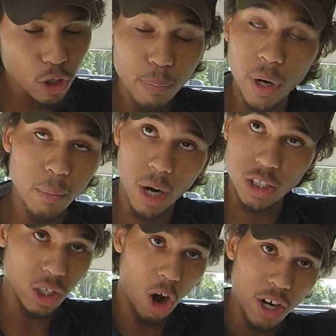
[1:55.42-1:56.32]
you pretty
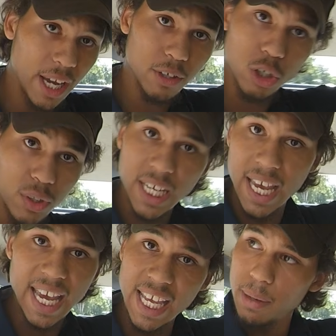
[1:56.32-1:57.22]
much, all you have to do is
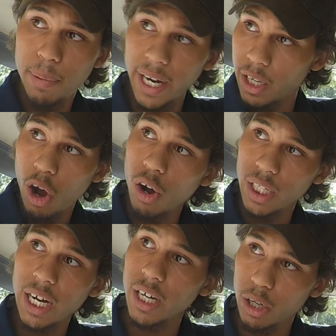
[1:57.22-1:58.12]
hit any button on
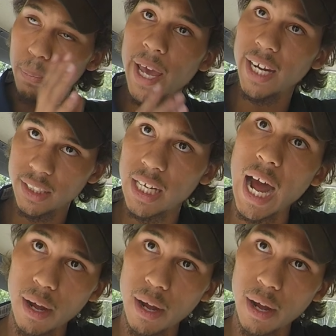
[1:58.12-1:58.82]
there and it'll panic stop.